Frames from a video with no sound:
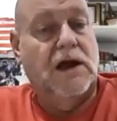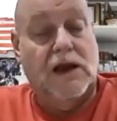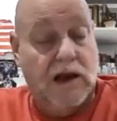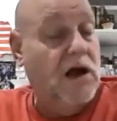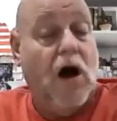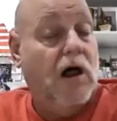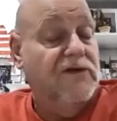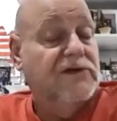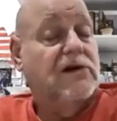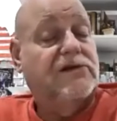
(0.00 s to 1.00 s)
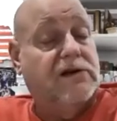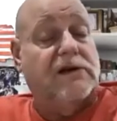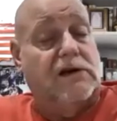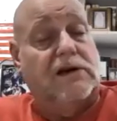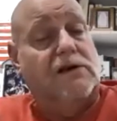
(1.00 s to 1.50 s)
And all of us are
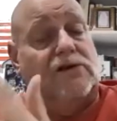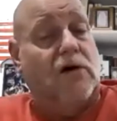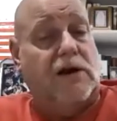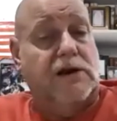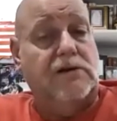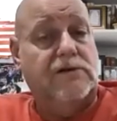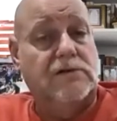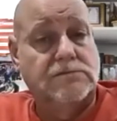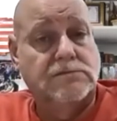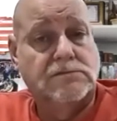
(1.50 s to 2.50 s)
sitting in this audience,